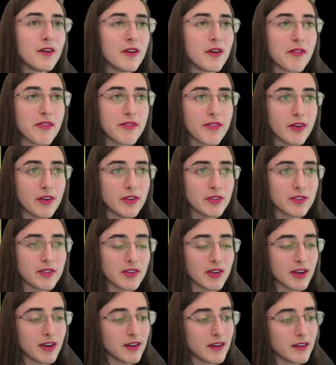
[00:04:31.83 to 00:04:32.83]

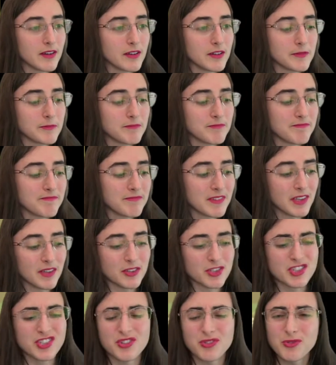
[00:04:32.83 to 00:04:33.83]
Third,
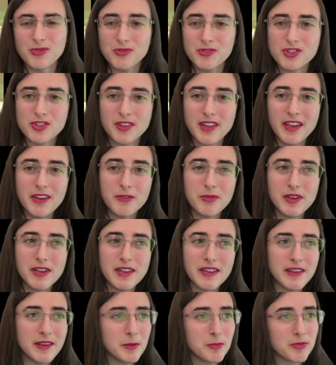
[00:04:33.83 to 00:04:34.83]
should I
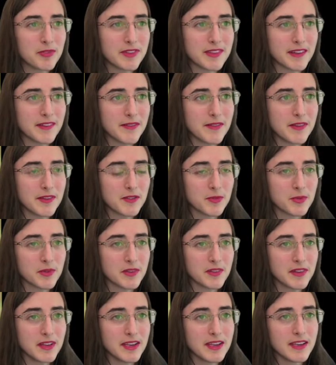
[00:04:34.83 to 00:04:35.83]
really present this
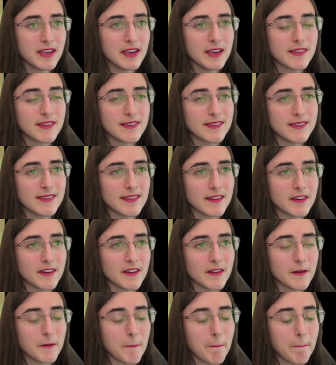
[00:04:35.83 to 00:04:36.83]
one? It's
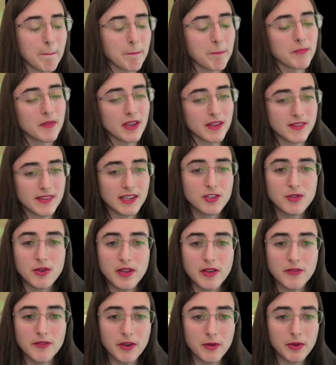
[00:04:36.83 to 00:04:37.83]

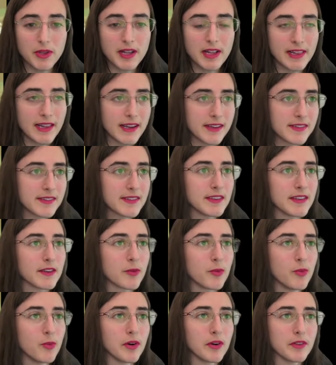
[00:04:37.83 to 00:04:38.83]
actually a very
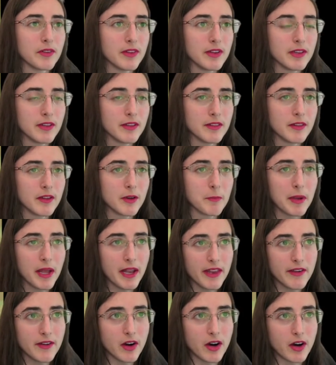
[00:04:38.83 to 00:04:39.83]
classic one in
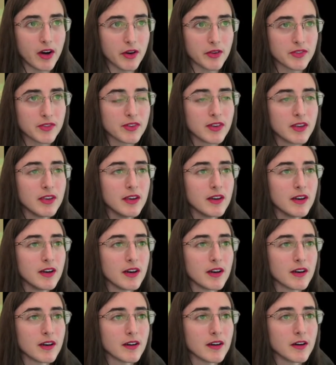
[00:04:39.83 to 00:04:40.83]
paleo art.
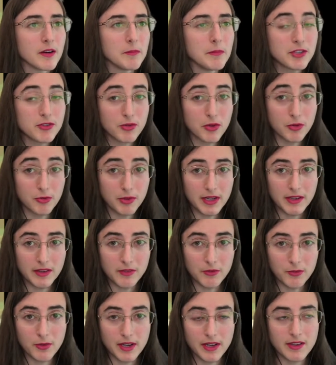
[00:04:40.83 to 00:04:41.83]

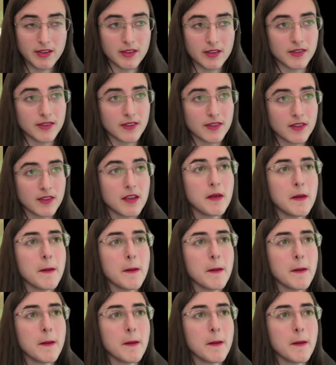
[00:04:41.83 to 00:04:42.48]
Metriorhynchus.